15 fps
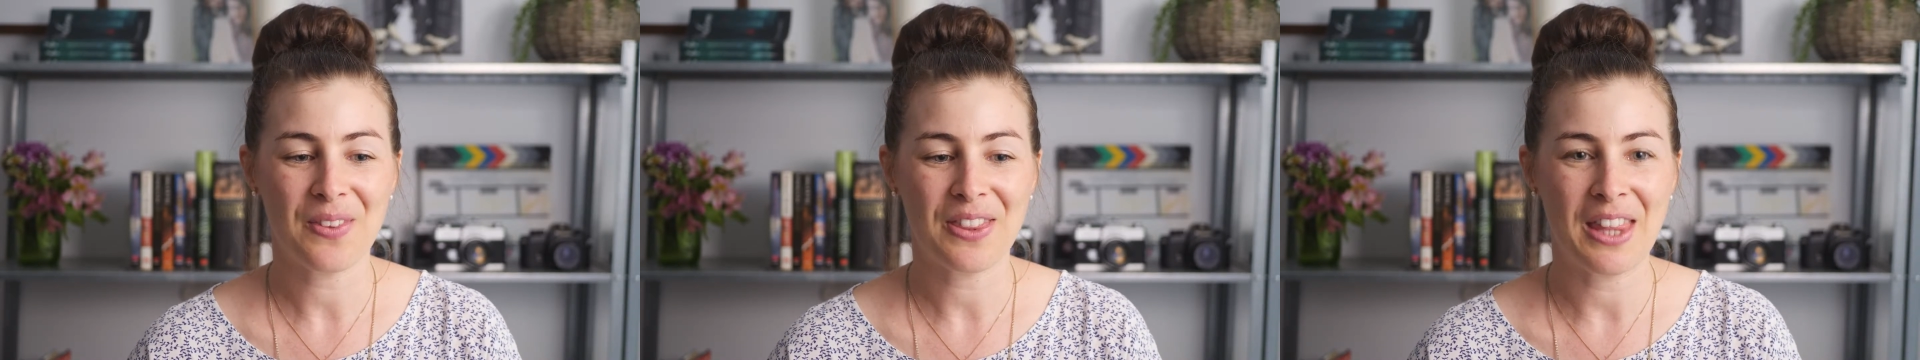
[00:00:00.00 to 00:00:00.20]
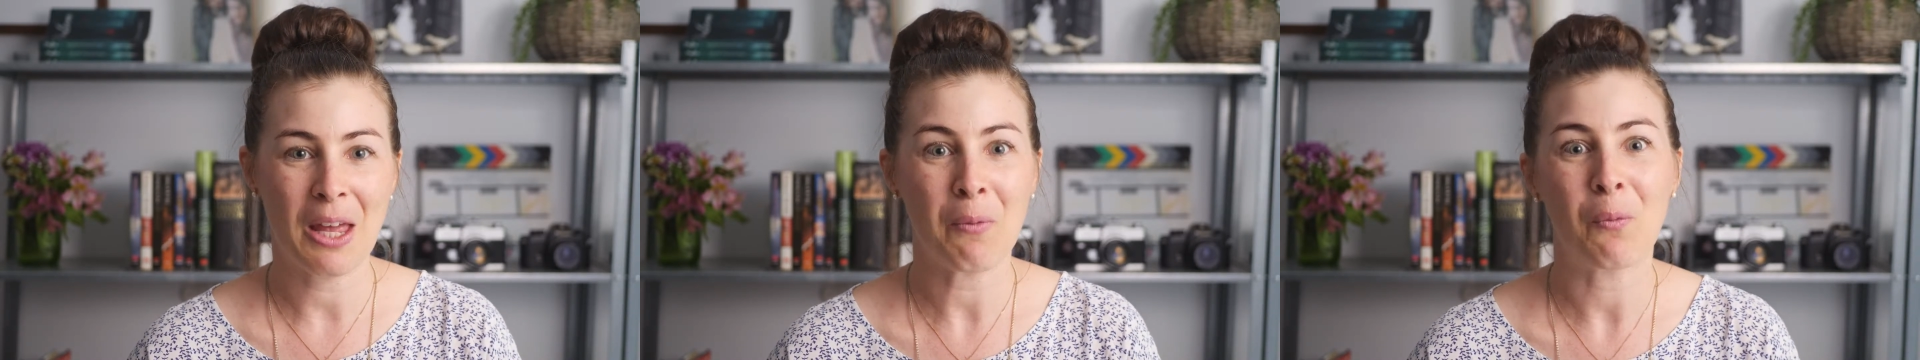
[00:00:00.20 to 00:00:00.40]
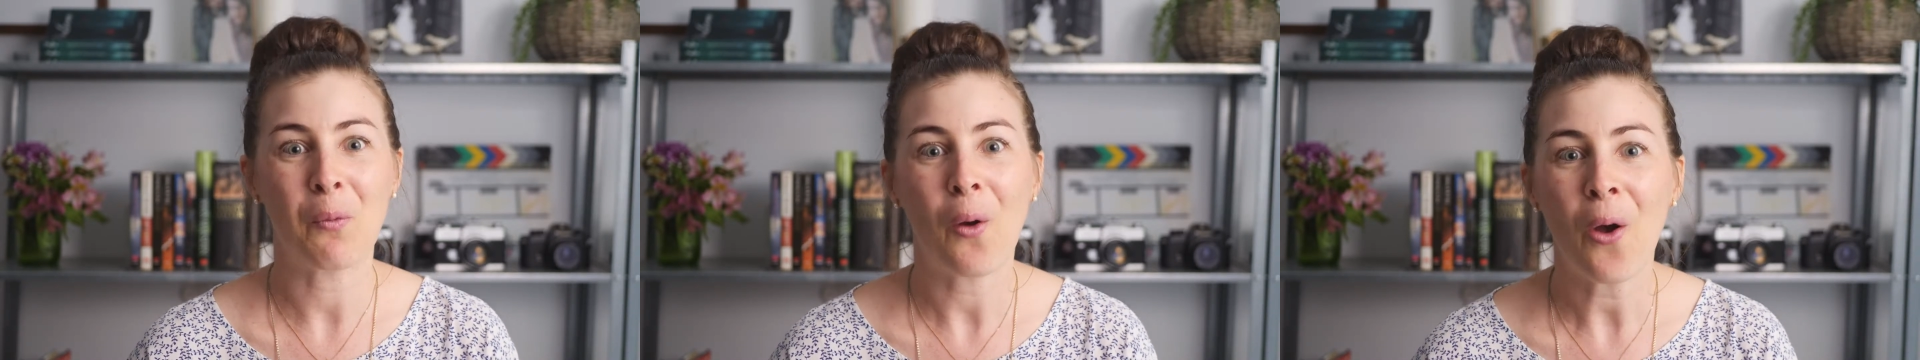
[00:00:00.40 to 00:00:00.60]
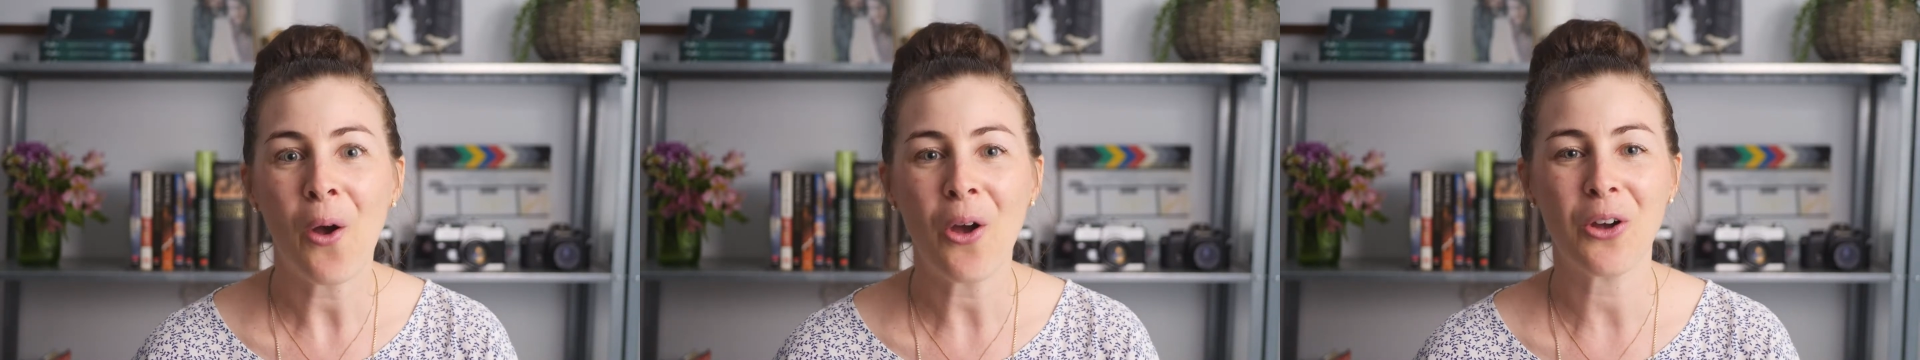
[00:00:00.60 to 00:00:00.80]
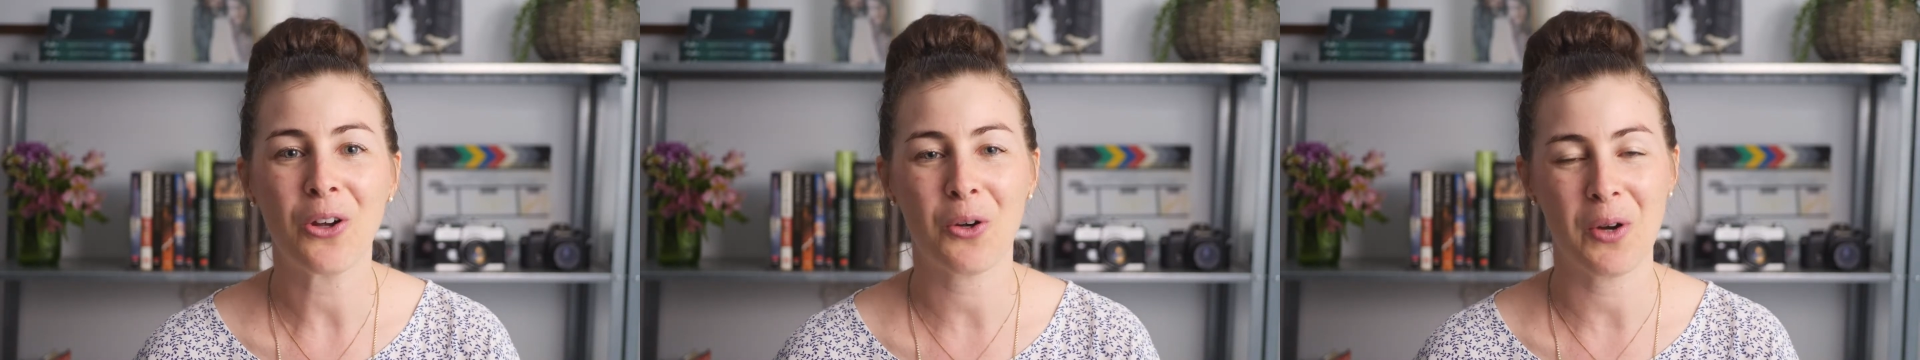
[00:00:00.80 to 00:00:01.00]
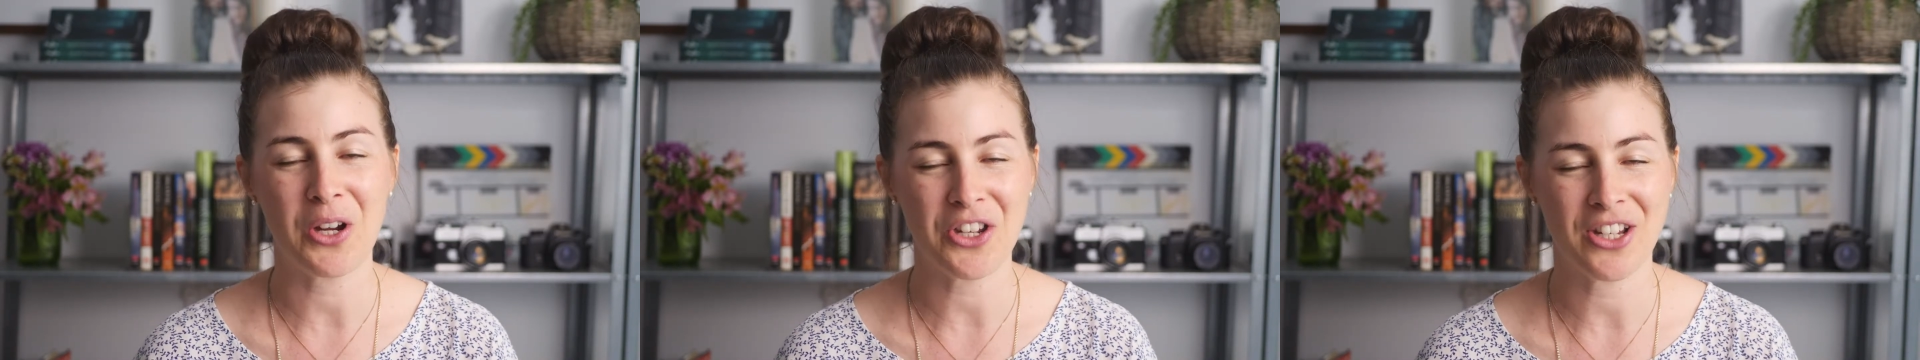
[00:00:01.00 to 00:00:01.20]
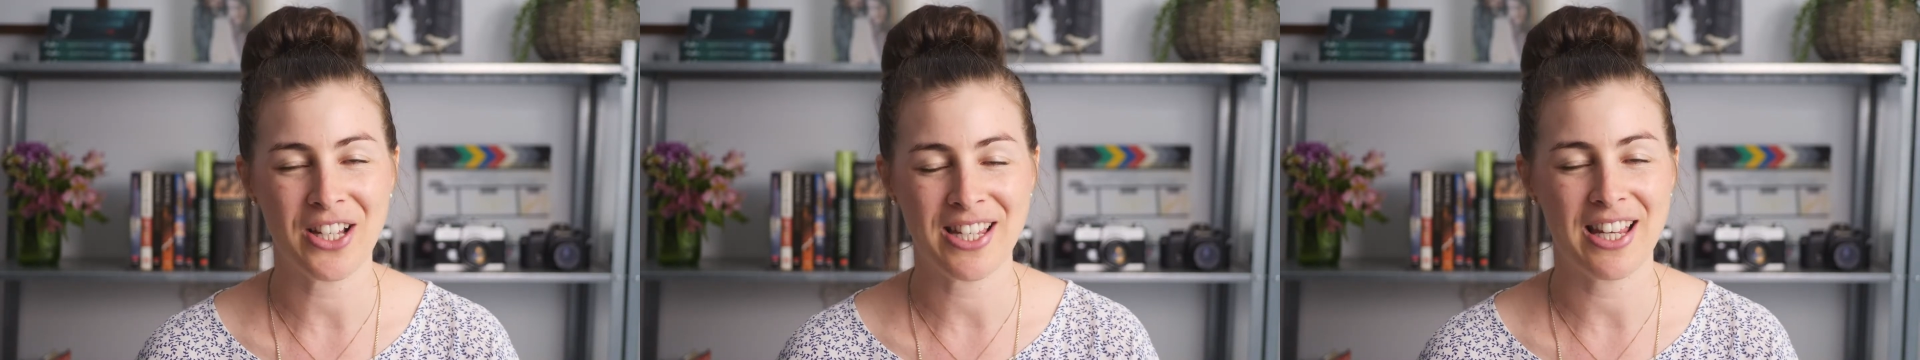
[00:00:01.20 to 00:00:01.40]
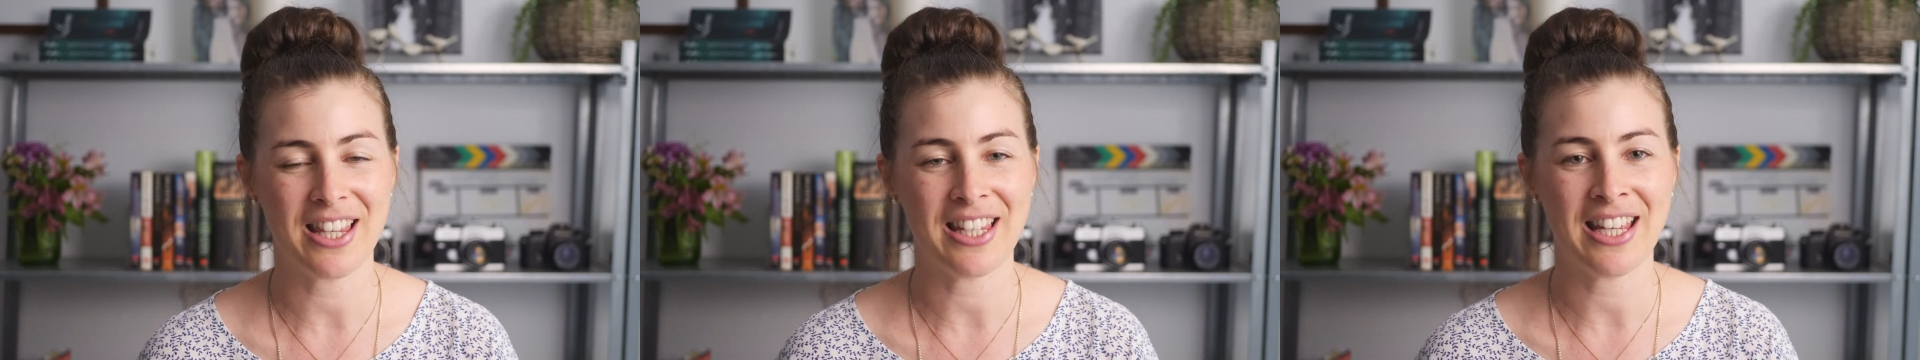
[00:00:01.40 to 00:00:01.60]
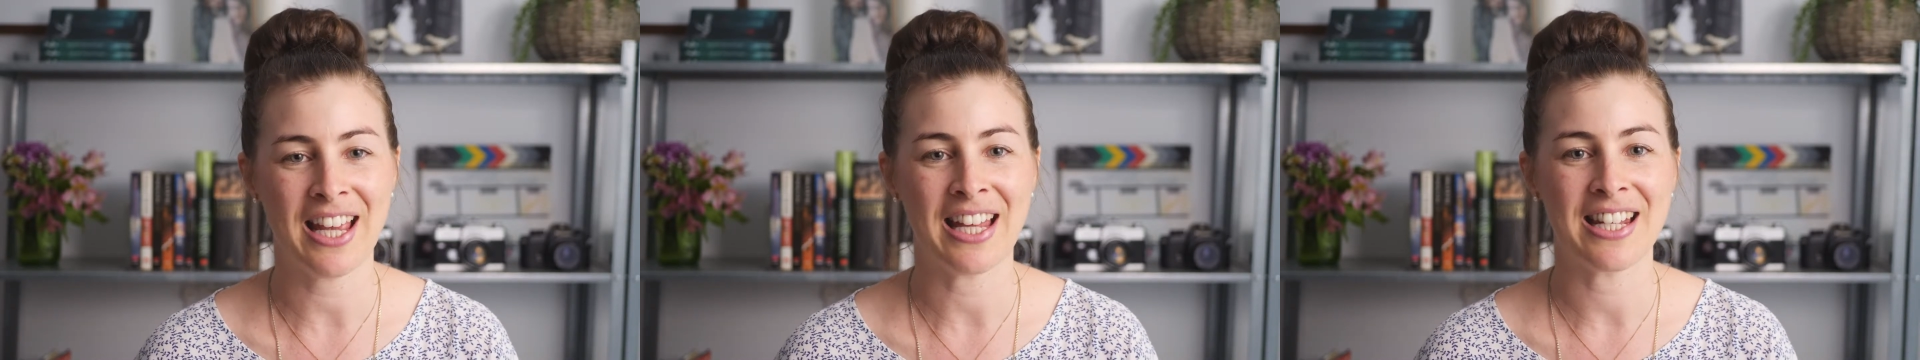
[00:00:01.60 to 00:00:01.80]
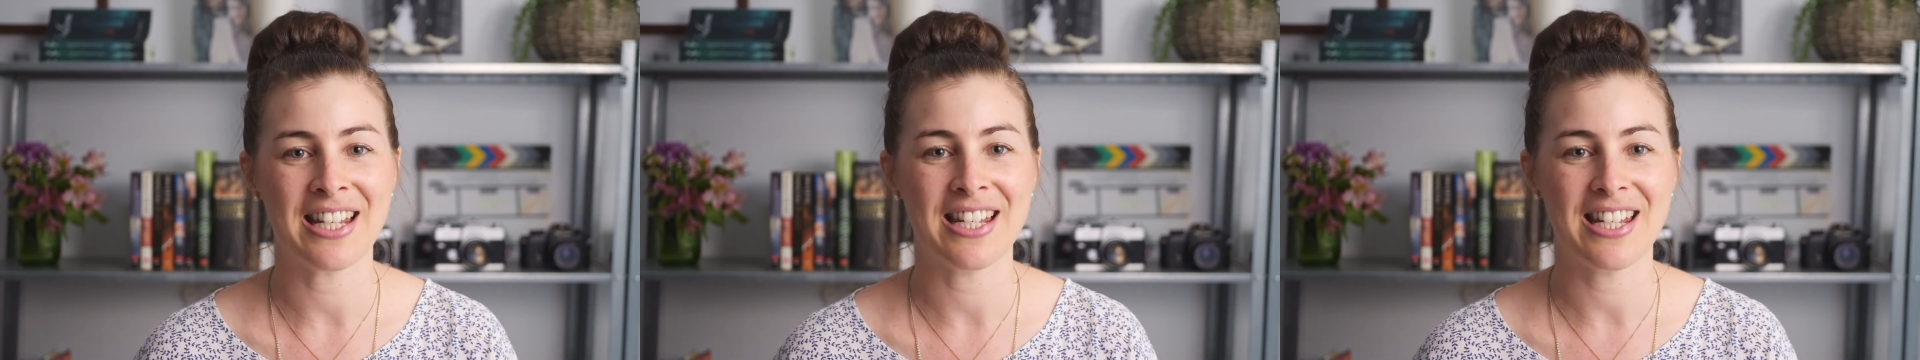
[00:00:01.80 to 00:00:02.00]
there were questions at the
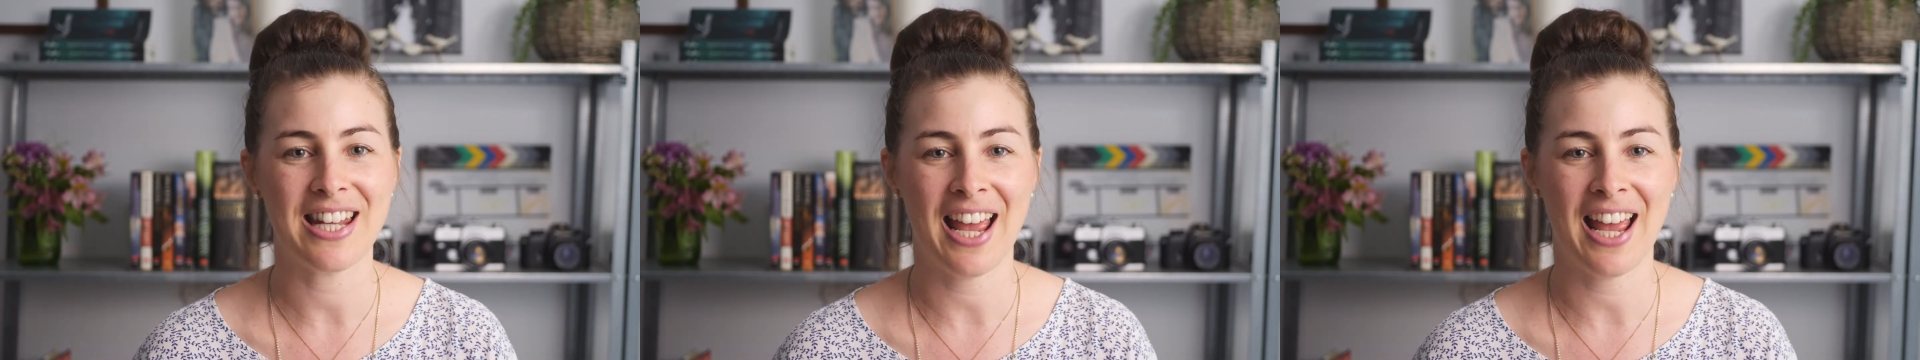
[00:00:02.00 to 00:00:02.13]
end,